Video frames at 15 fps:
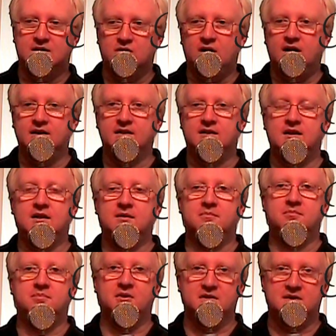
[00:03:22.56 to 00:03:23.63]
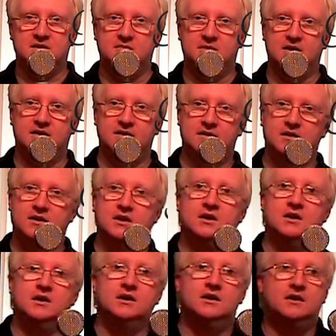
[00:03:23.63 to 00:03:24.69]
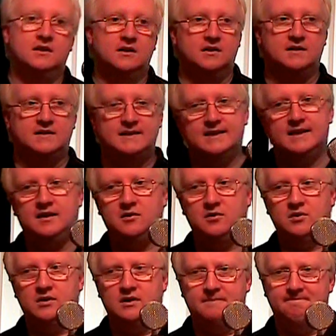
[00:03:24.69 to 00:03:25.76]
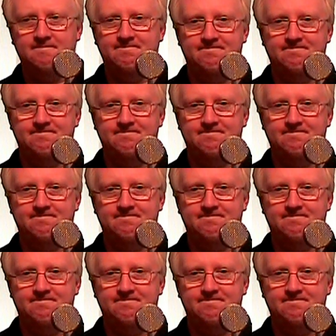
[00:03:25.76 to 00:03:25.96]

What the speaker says: a quality possible. So